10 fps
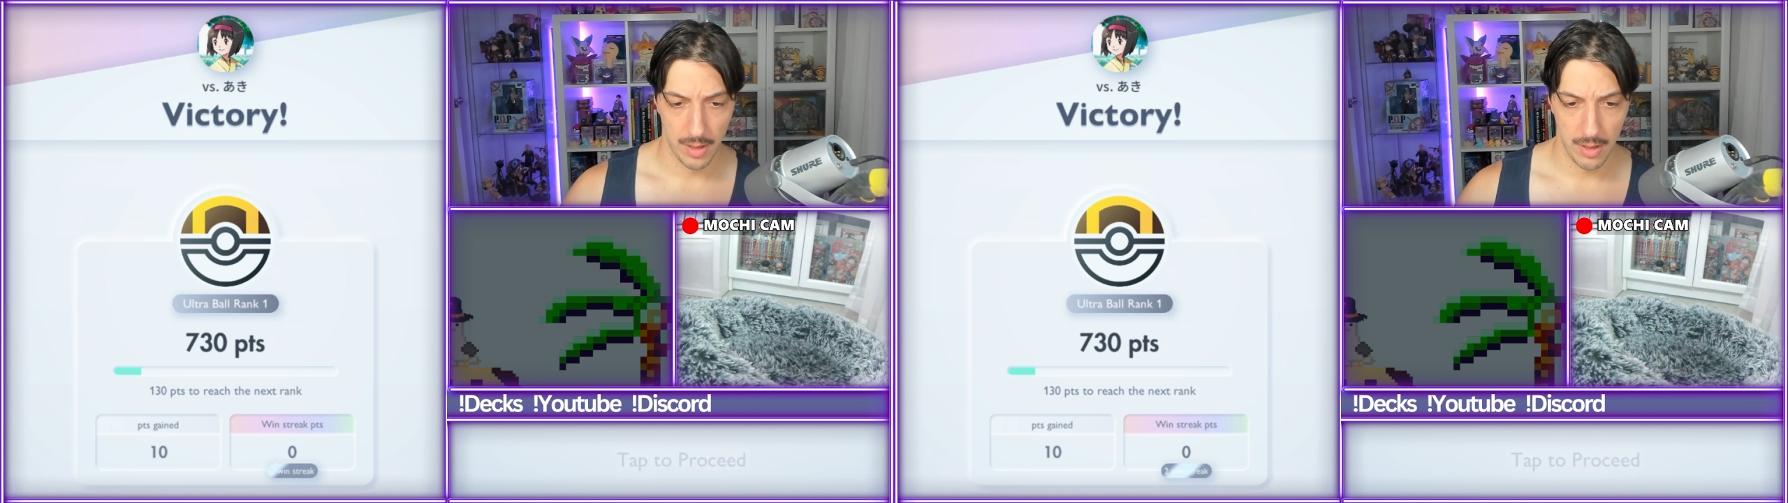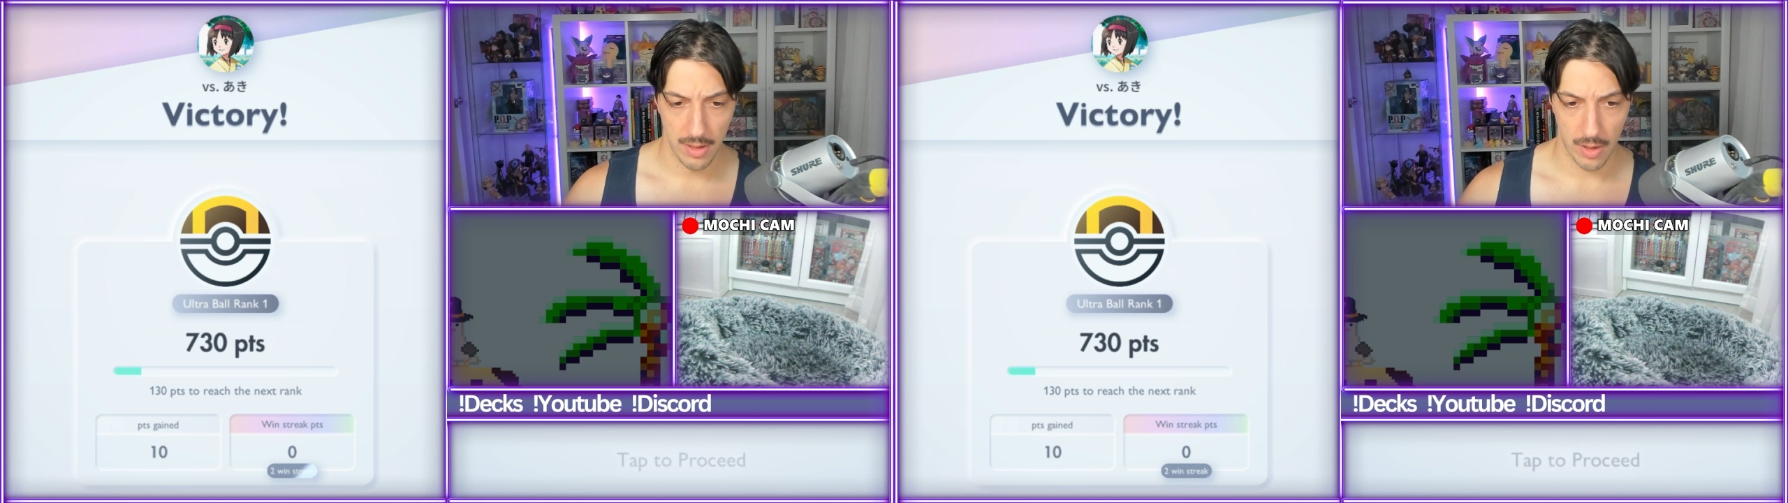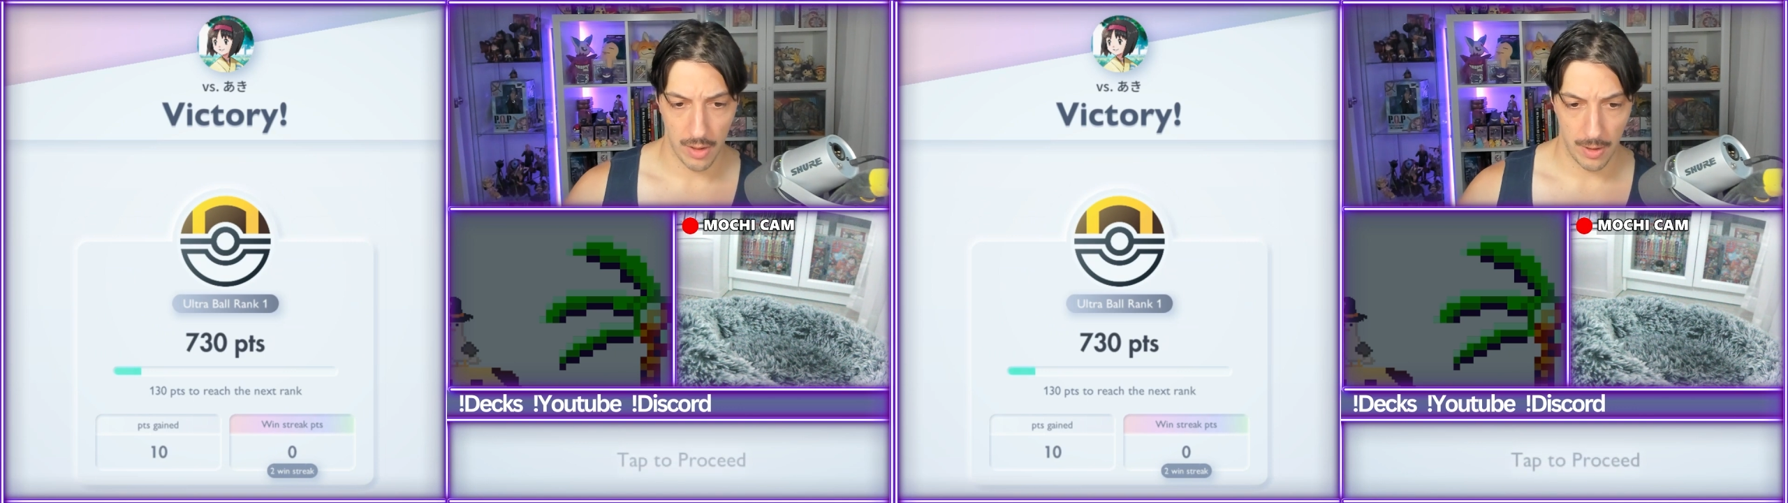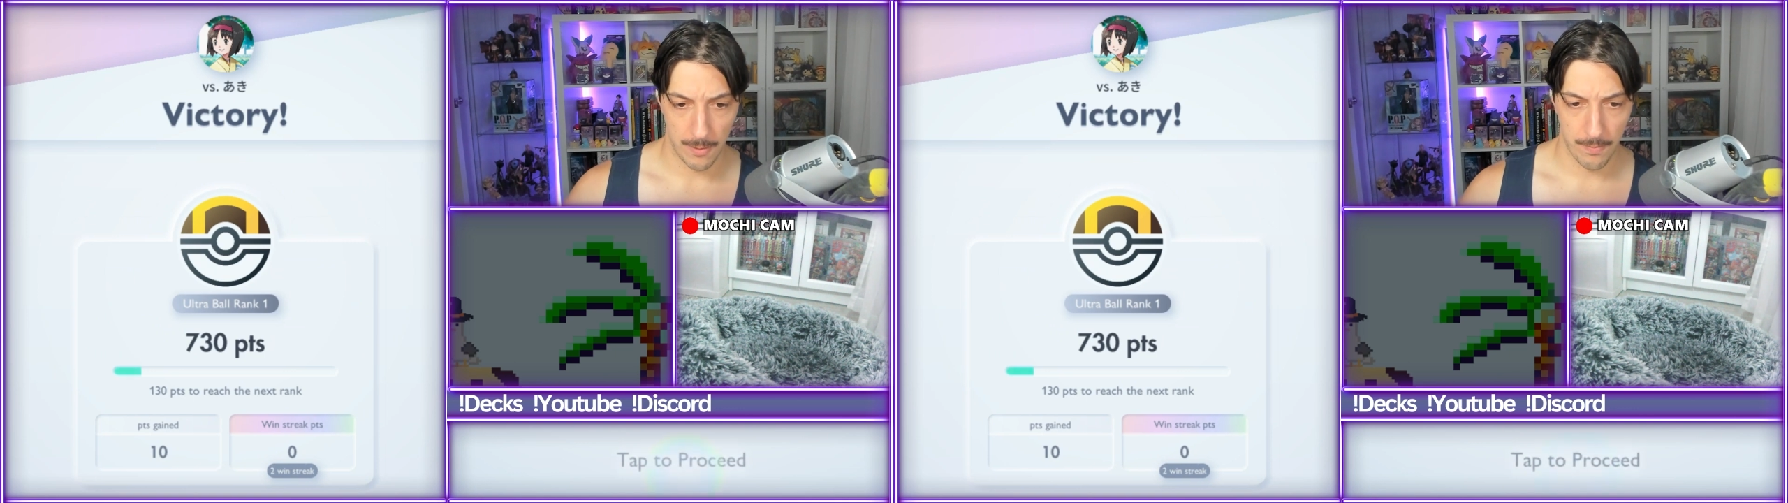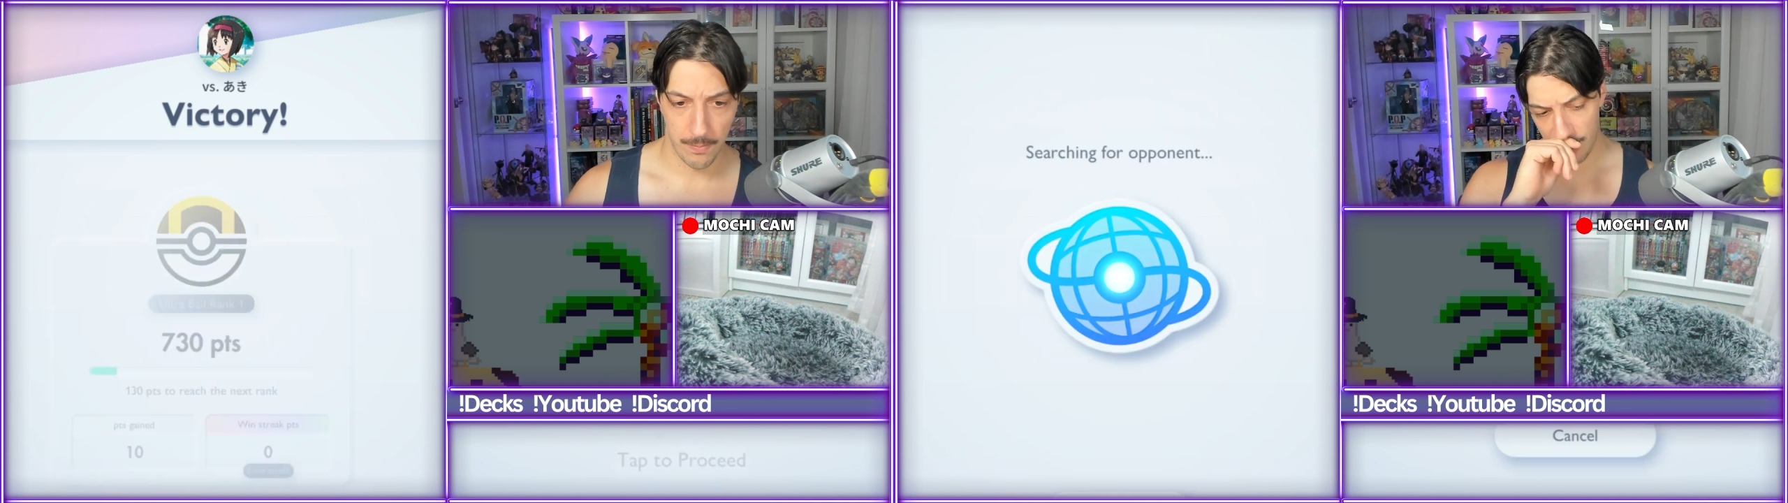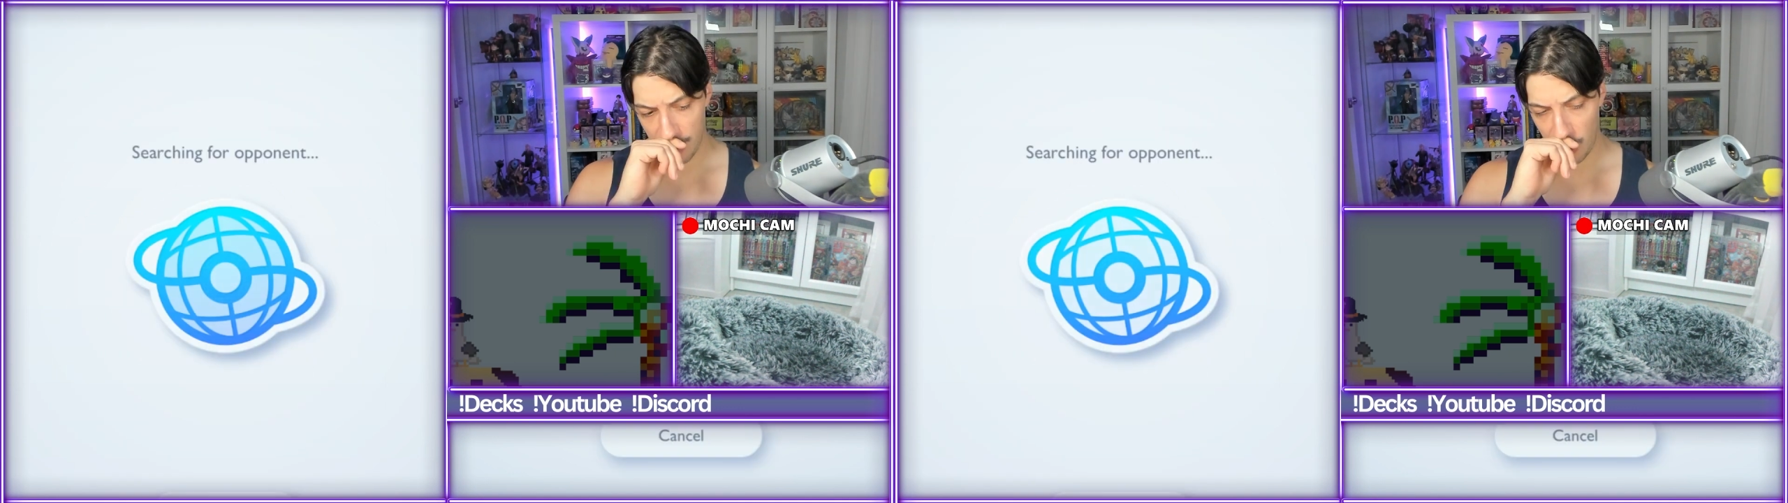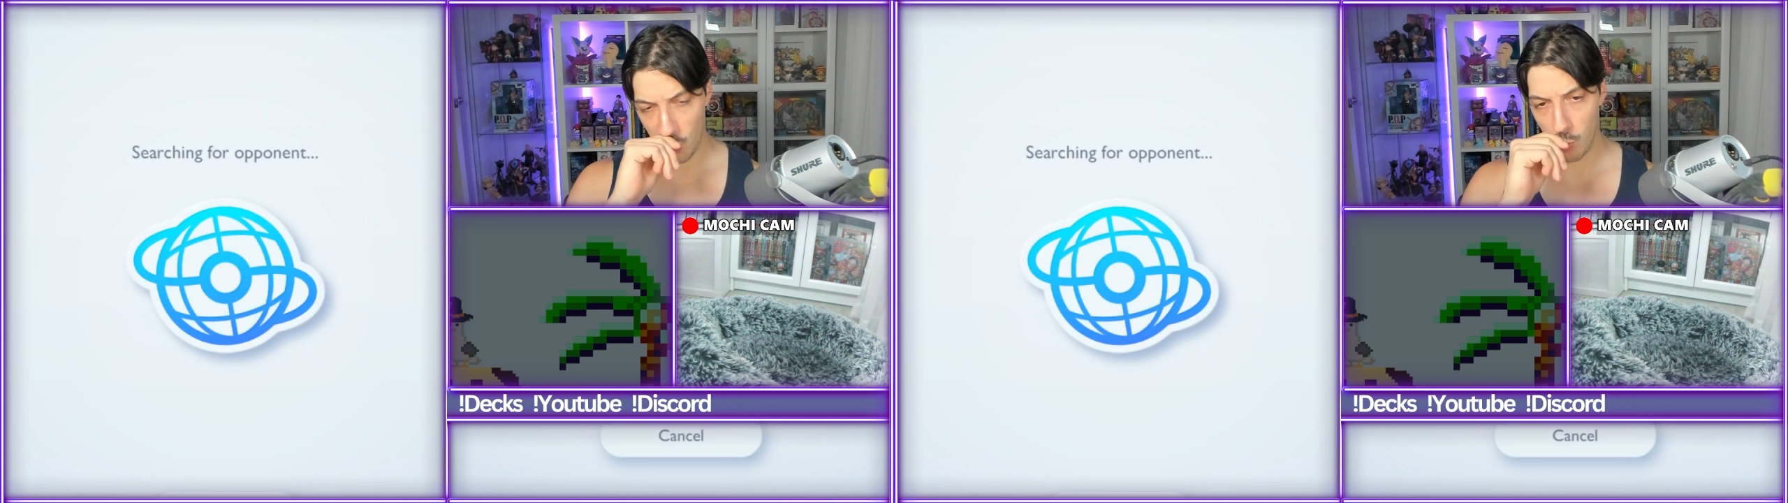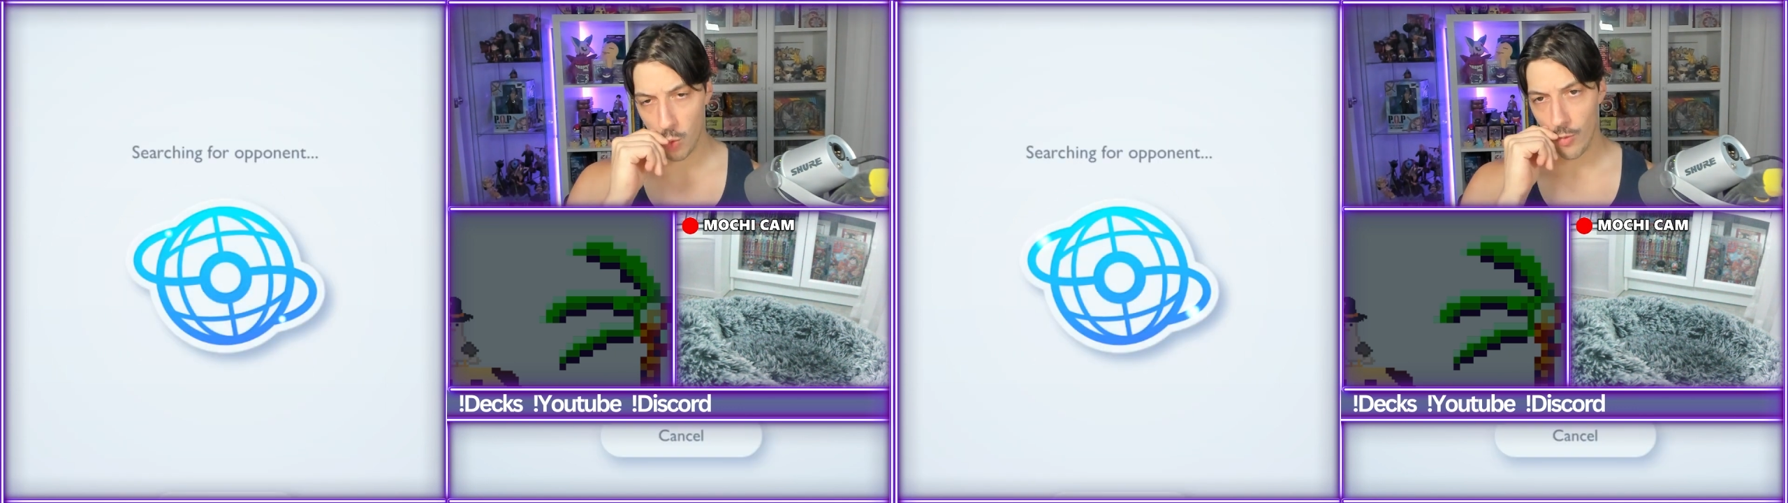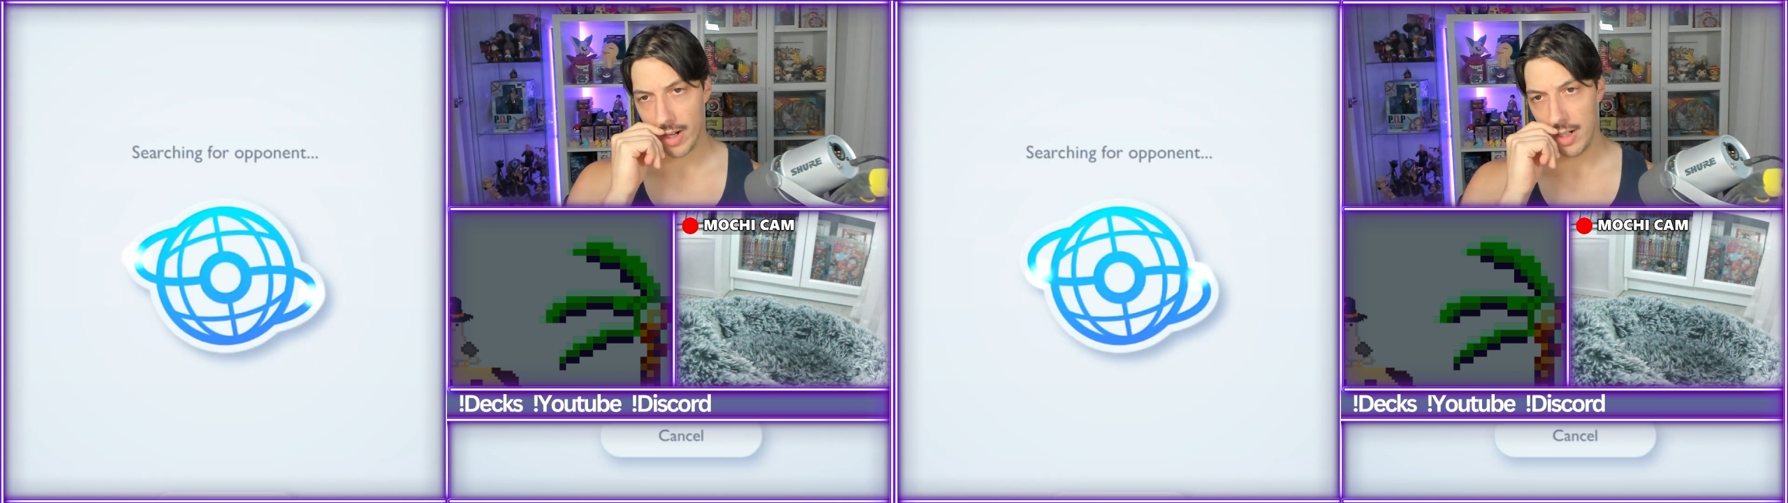So you will run